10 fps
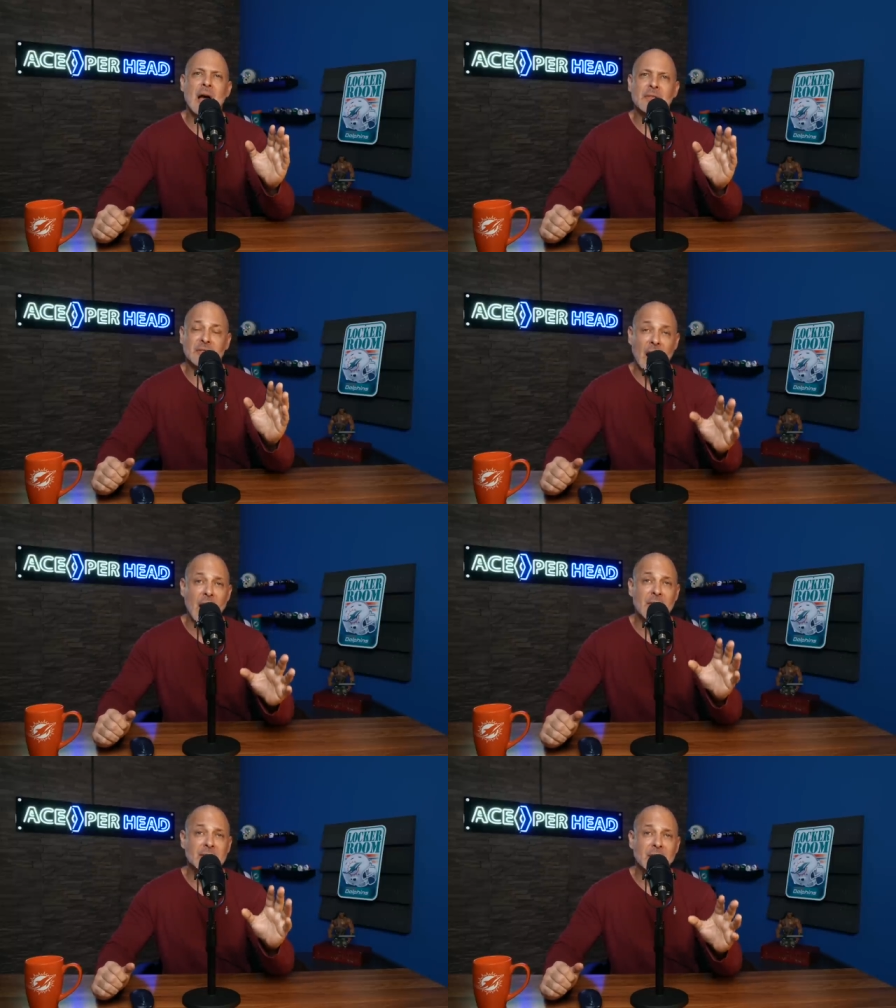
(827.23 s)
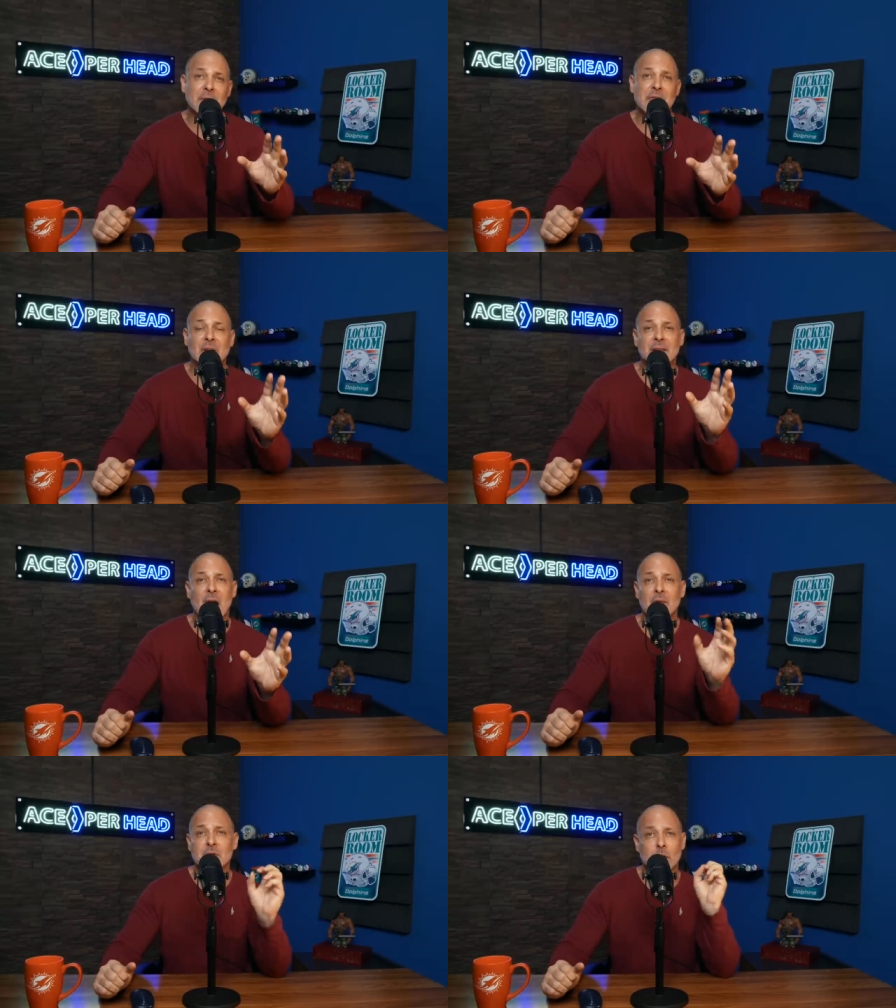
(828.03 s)
I definitely think the
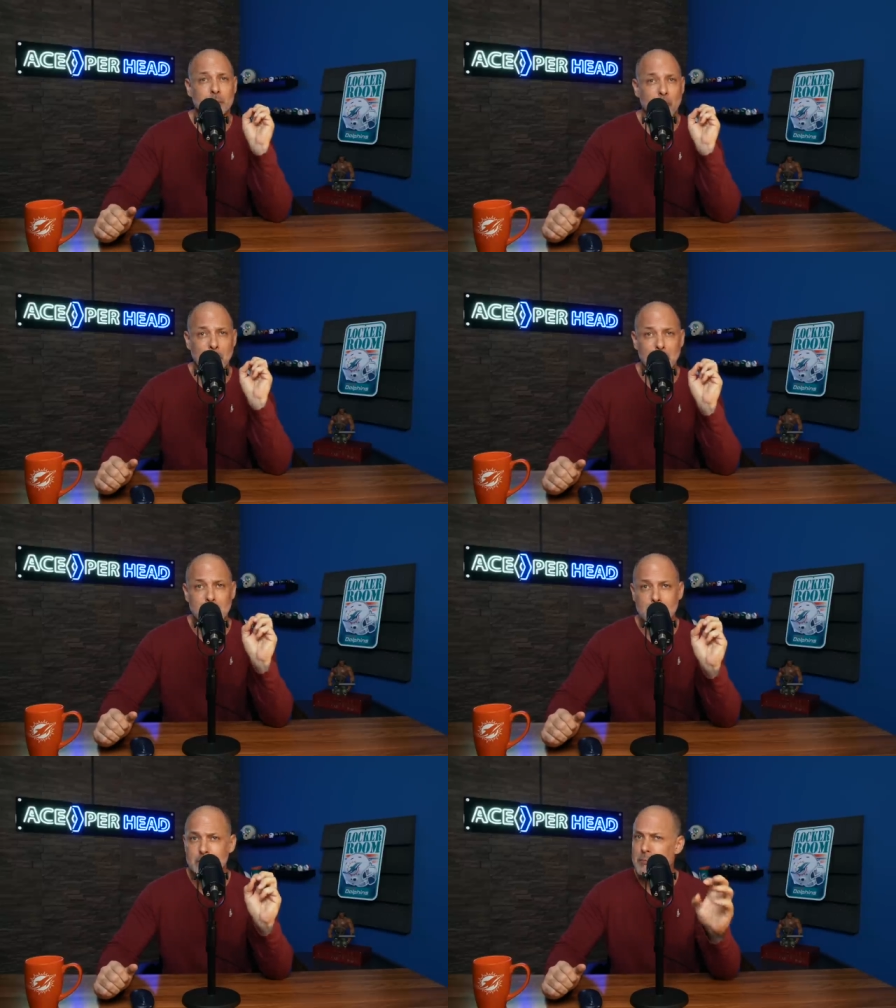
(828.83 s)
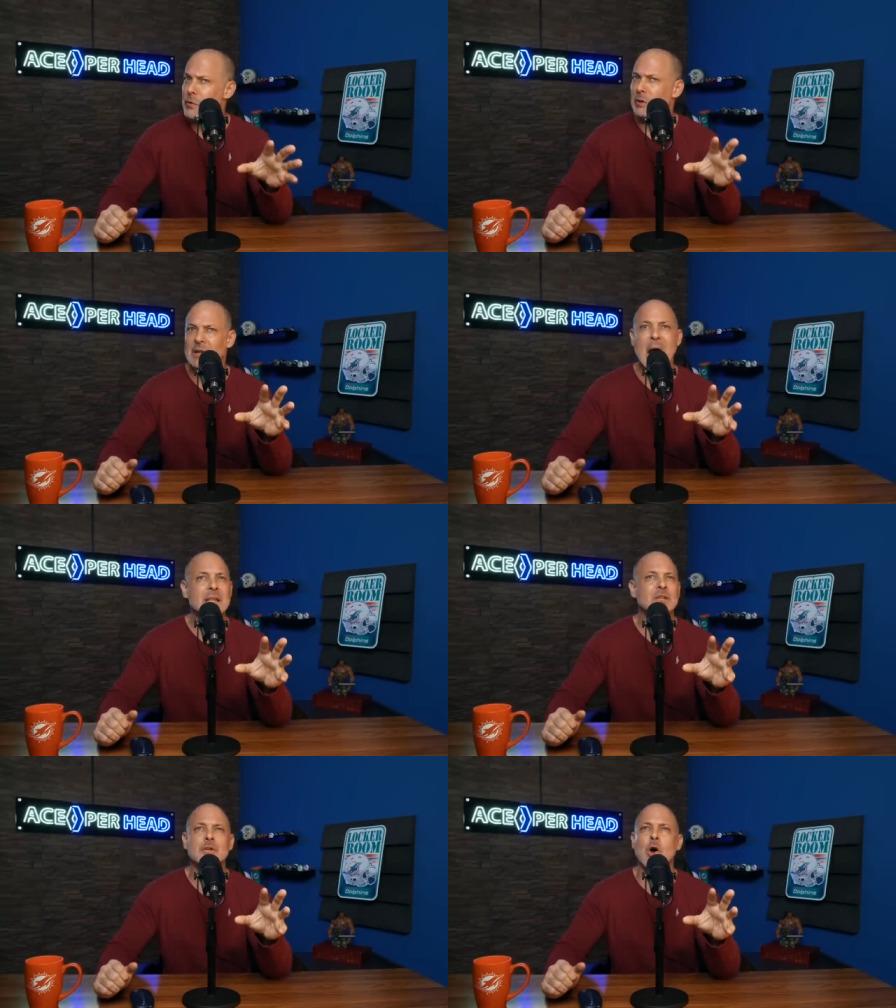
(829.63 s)
Dolphins are going to put
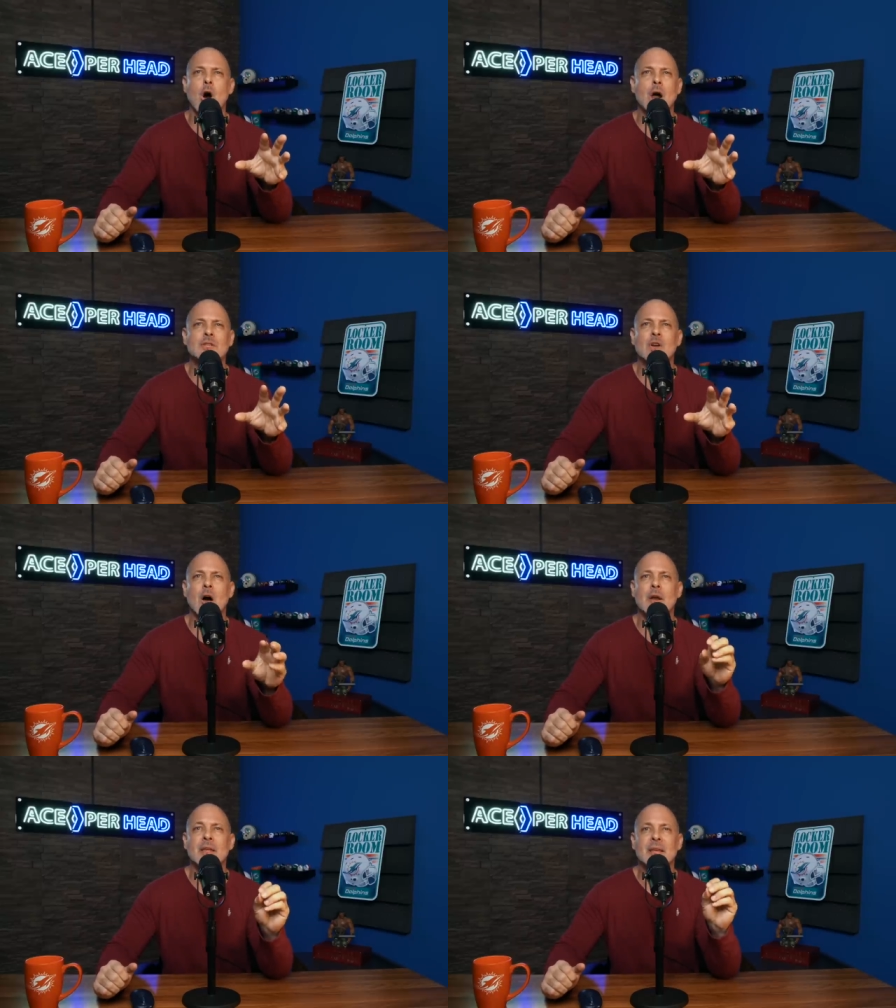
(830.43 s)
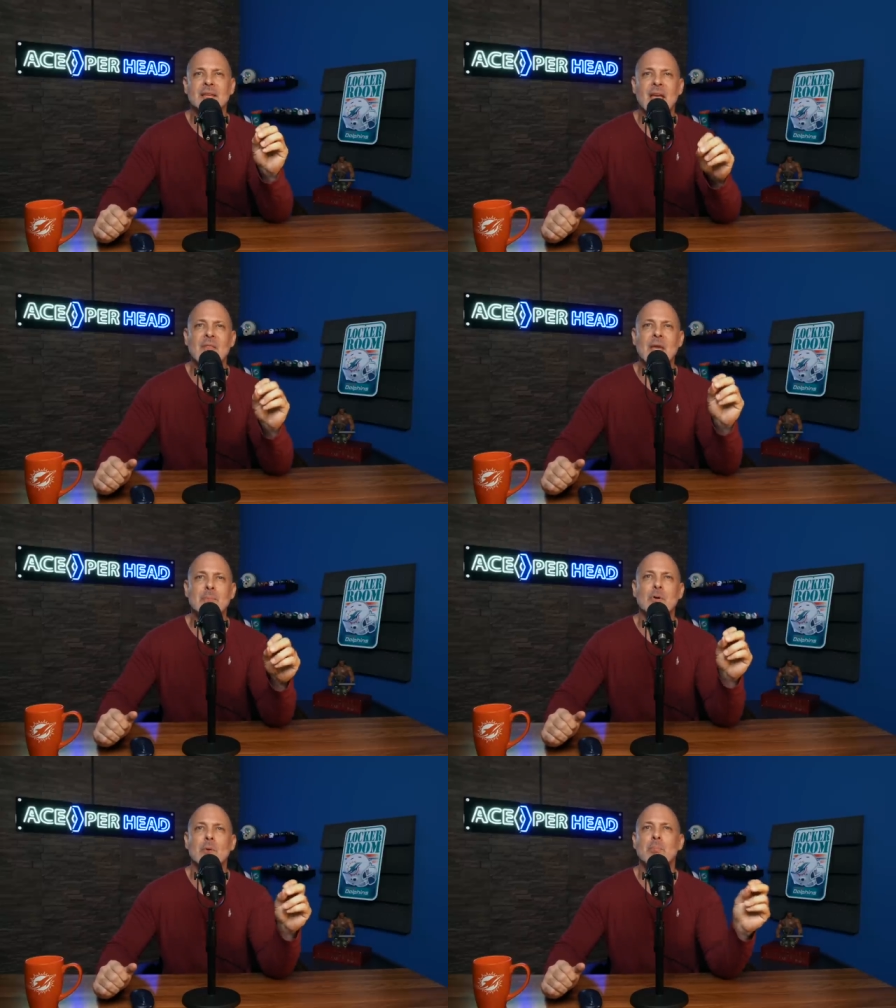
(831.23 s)
lots of yards on. Can they
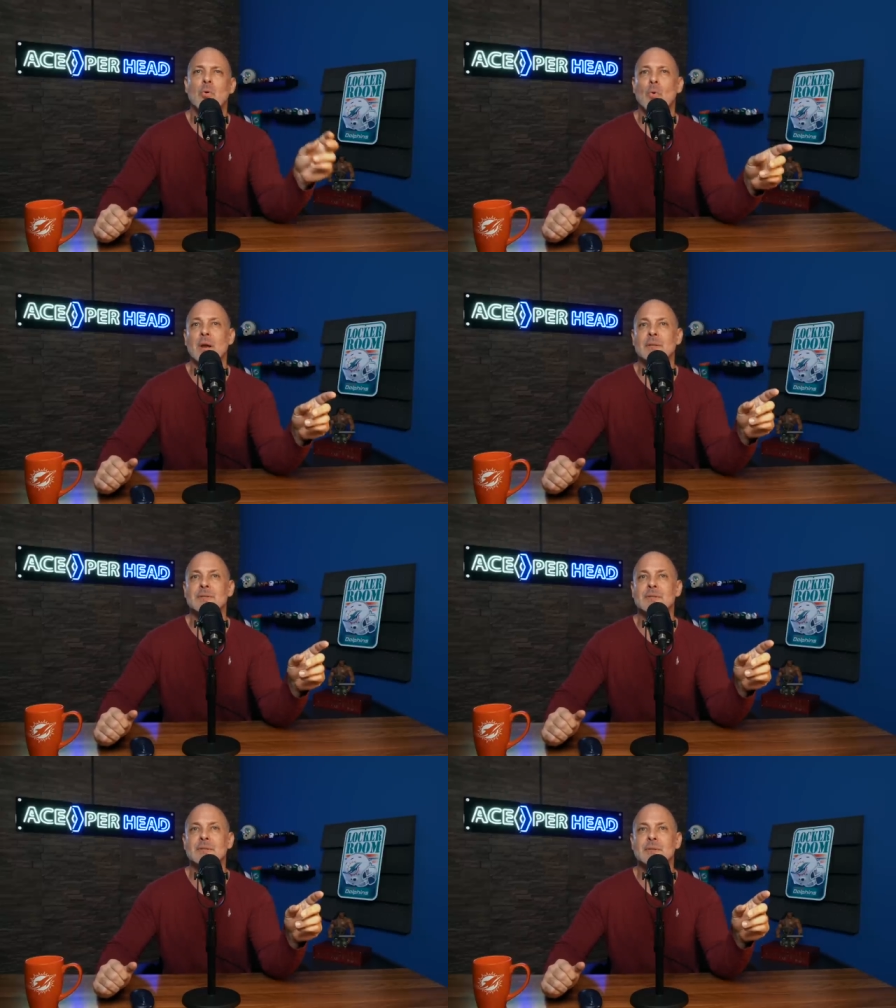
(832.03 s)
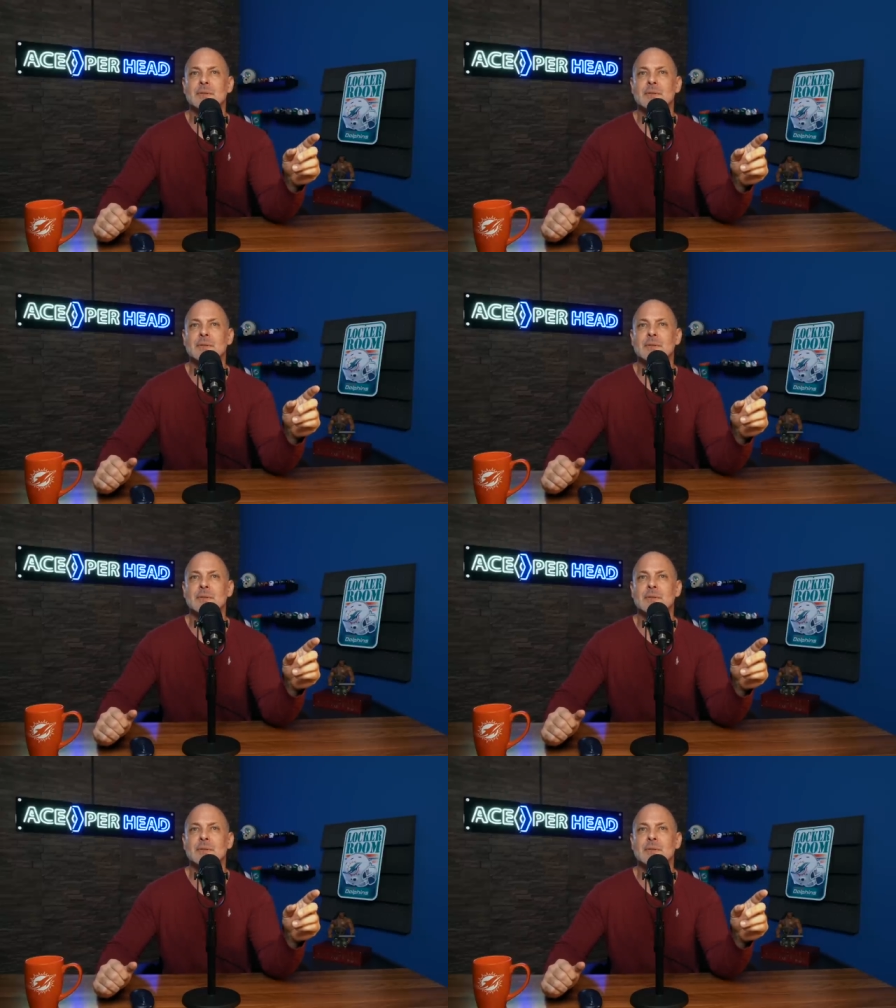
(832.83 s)
put points?